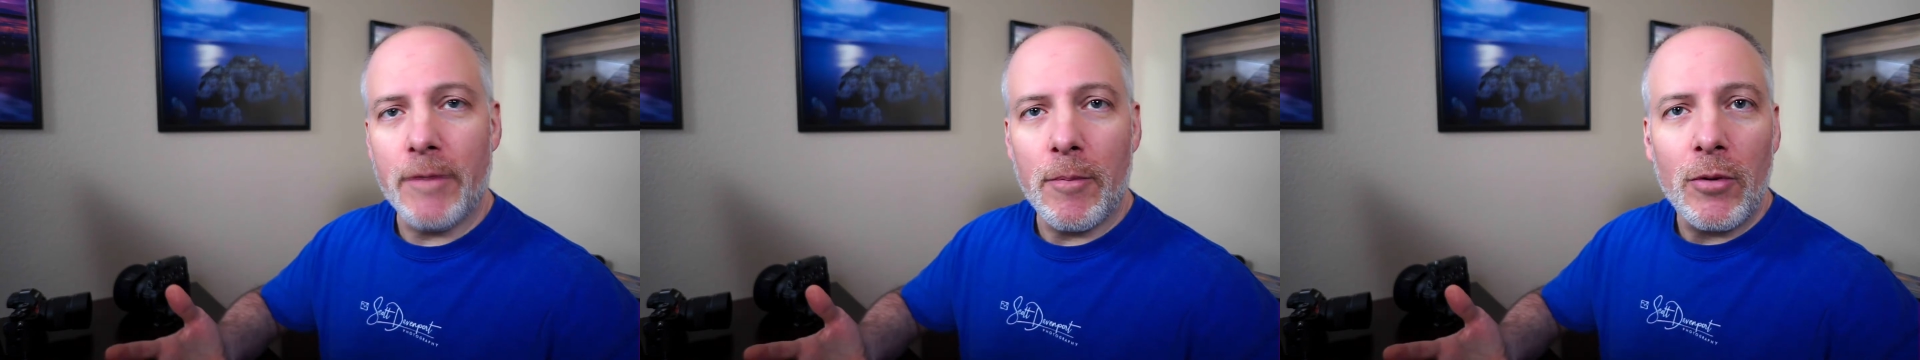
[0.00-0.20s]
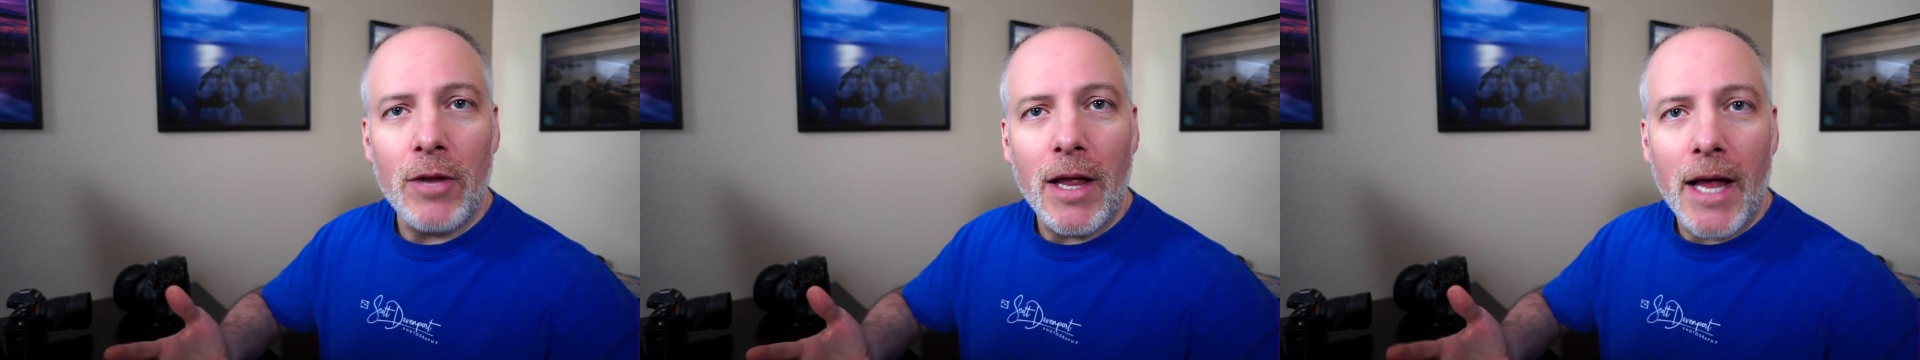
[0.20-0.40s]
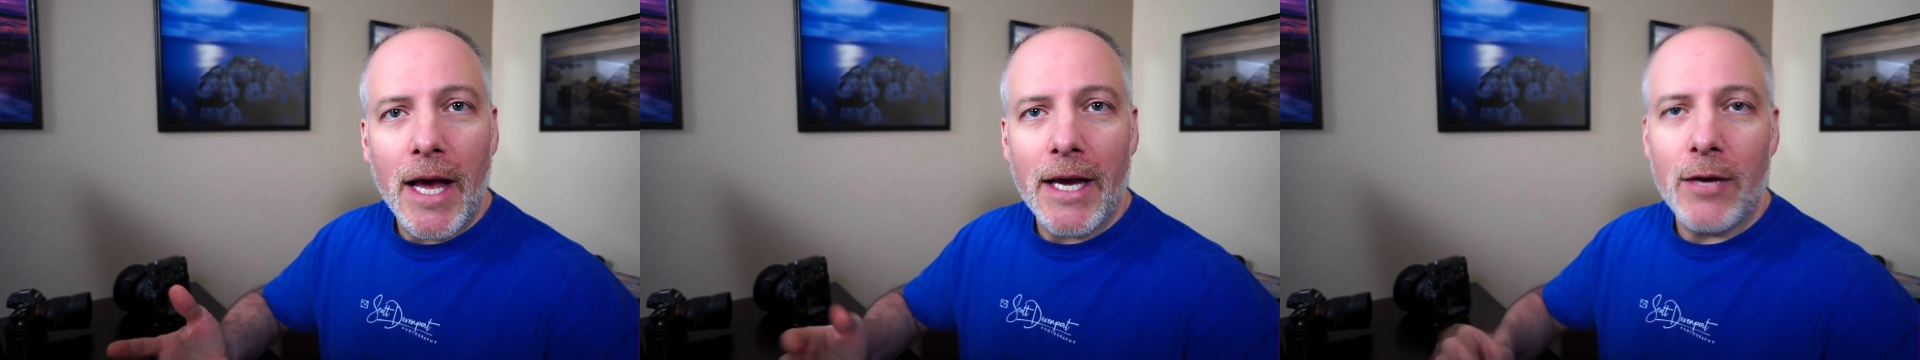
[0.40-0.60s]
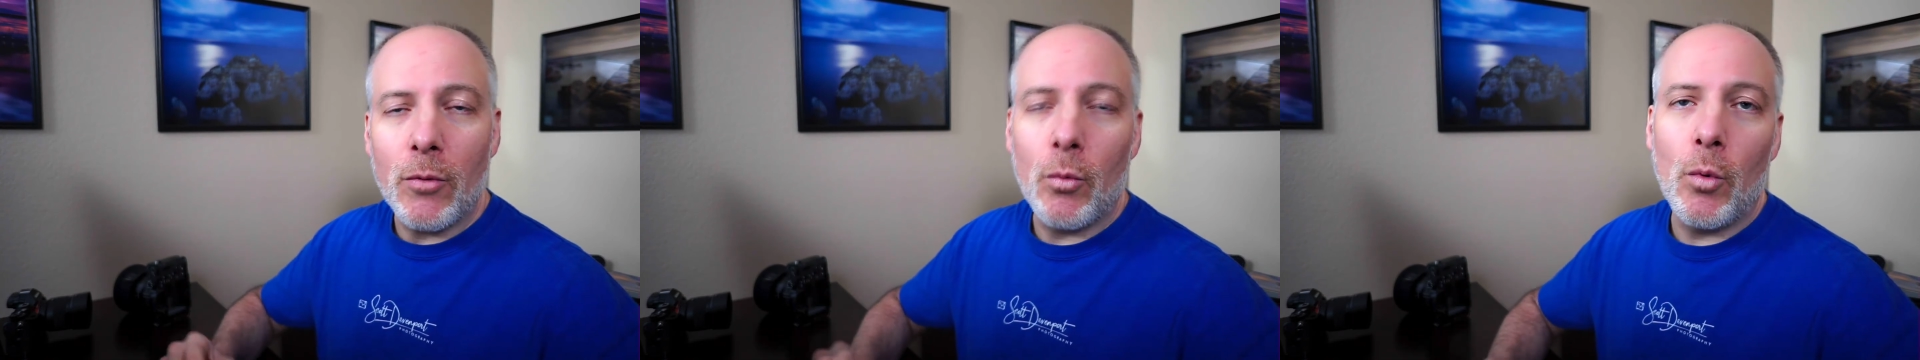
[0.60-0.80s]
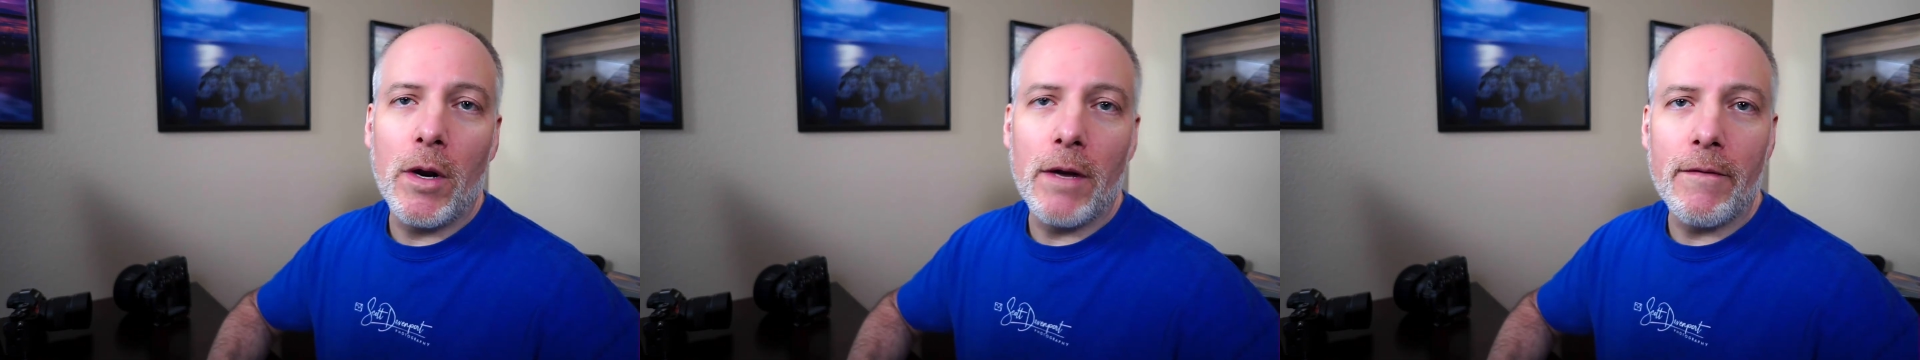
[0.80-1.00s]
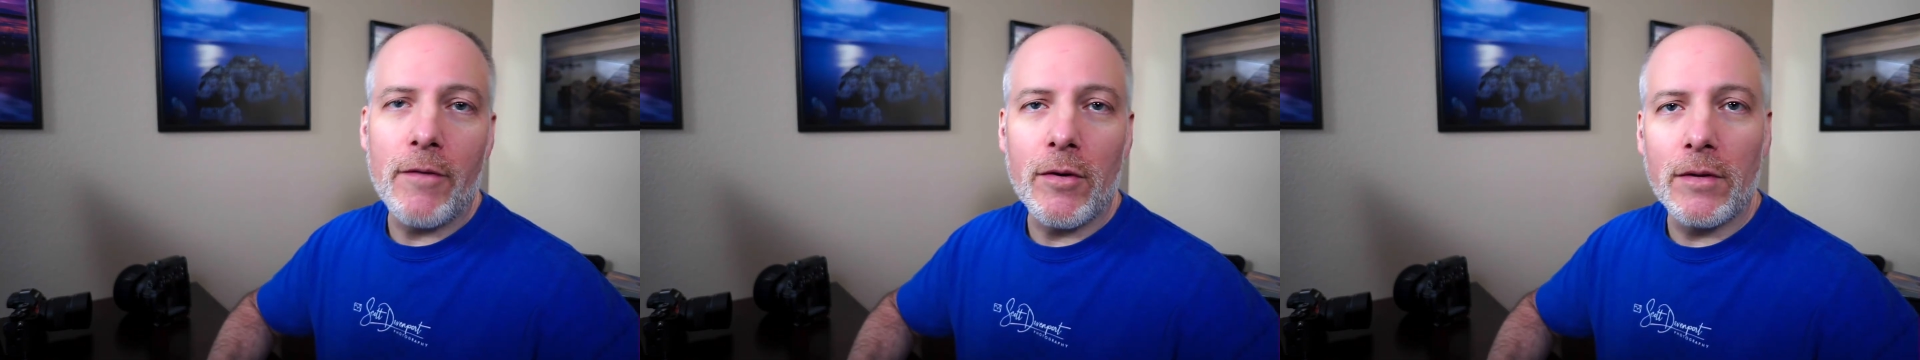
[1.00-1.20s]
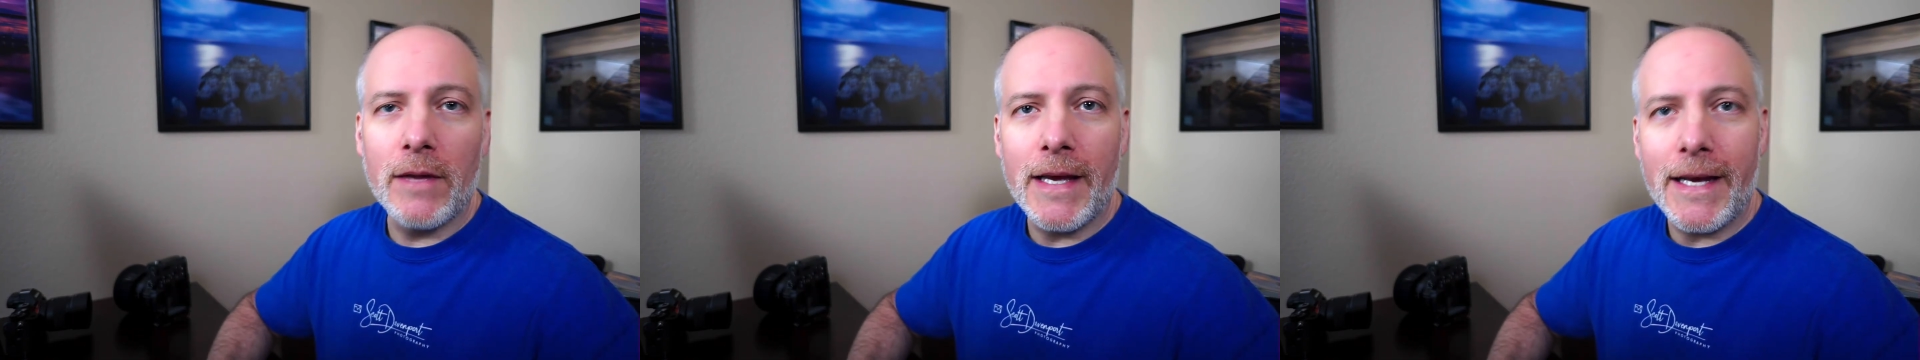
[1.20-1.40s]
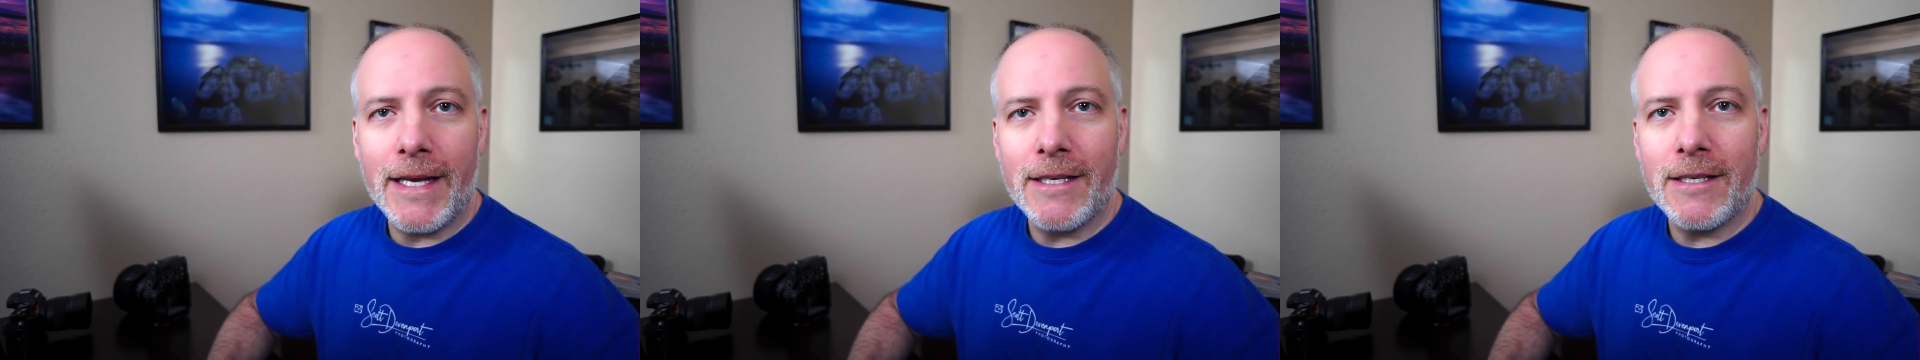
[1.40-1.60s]
applied one of your
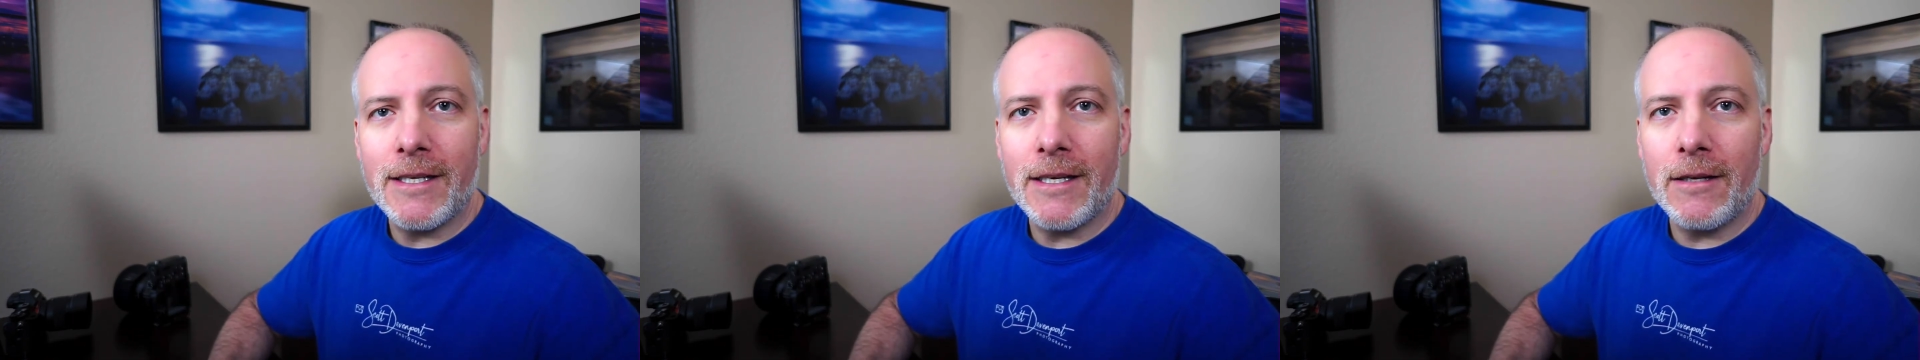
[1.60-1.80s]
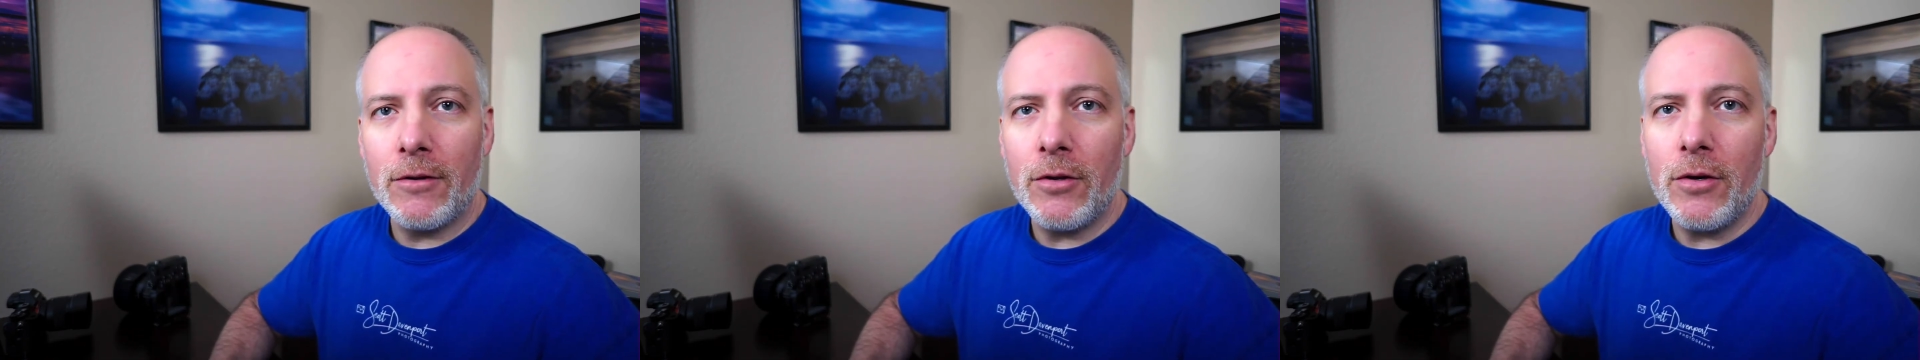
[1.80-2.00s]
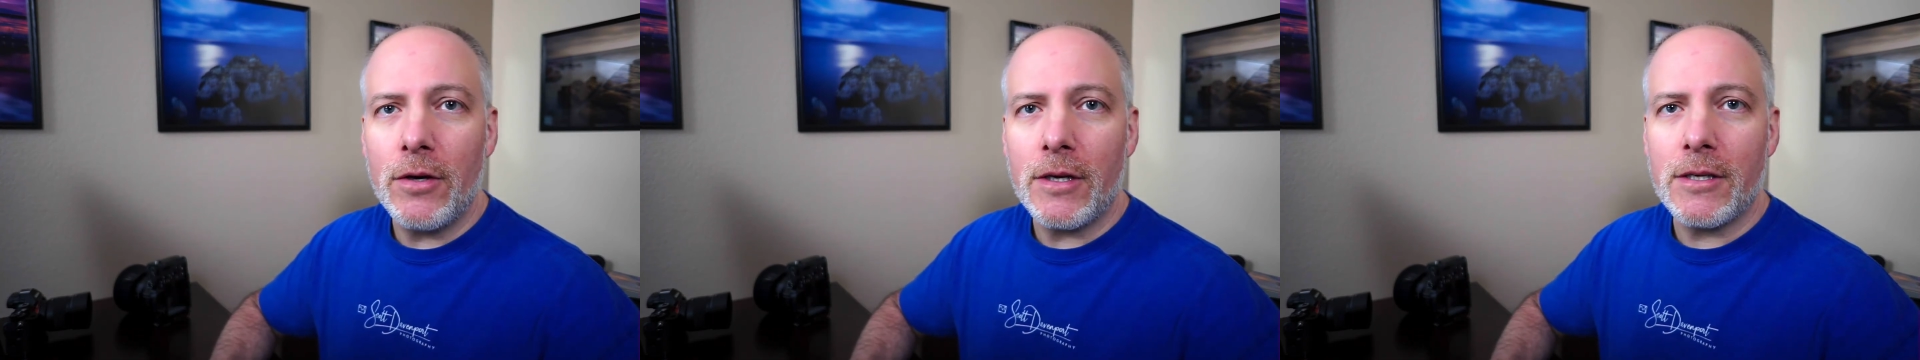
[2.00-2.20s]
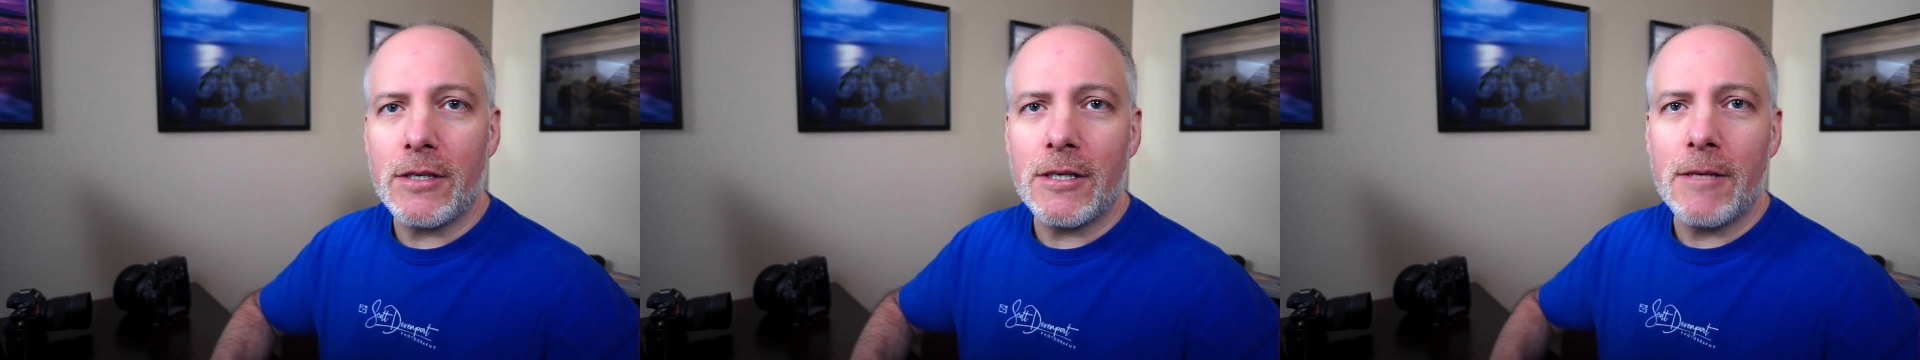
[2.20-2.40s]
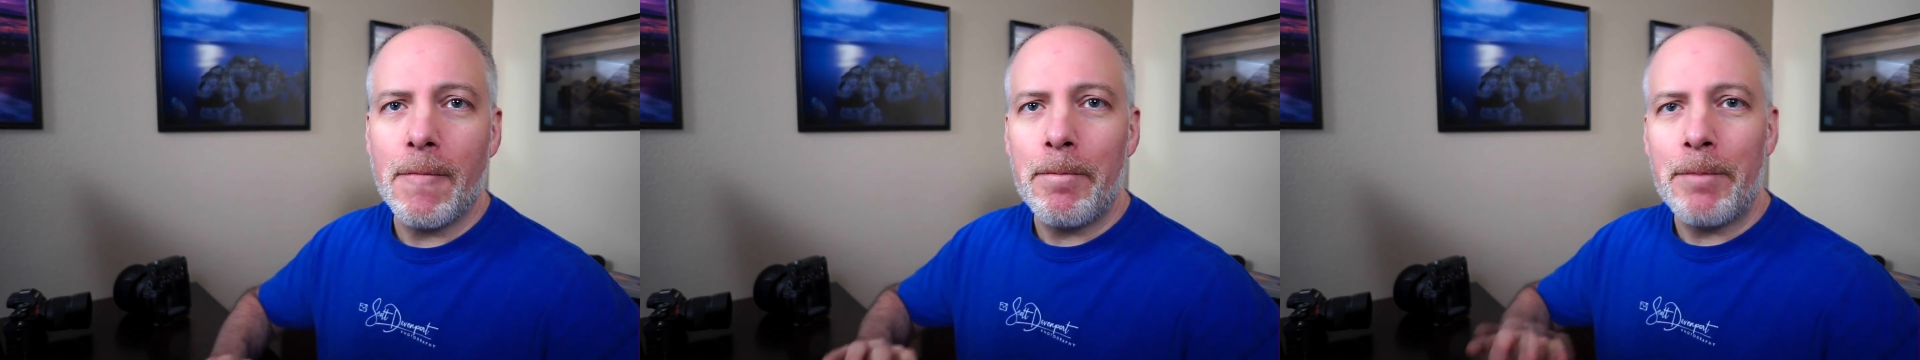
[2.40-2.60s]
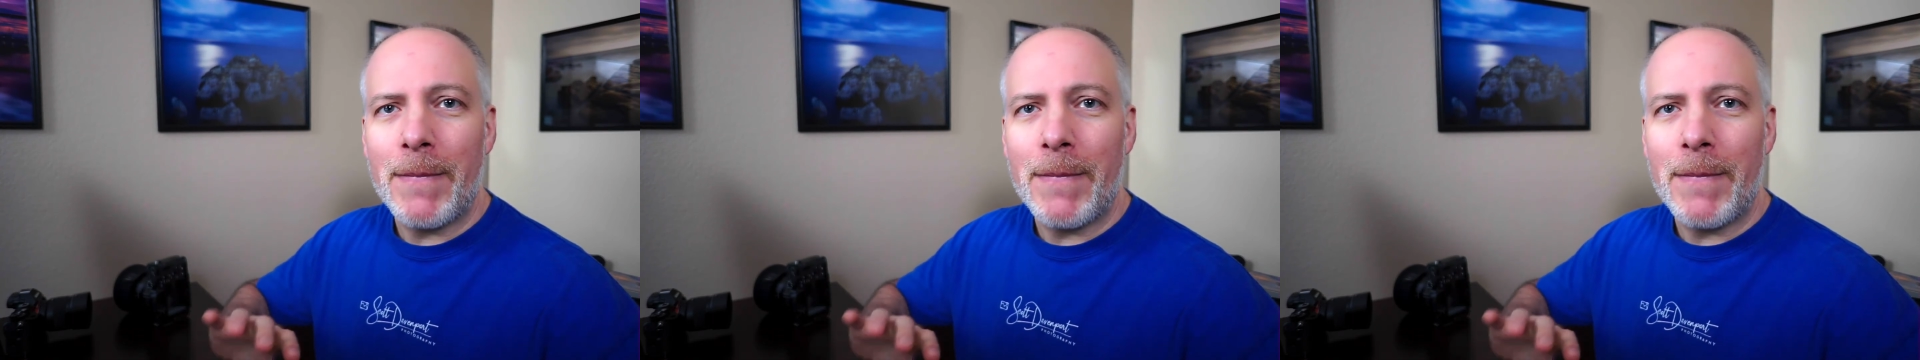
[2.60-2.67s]
legacy looks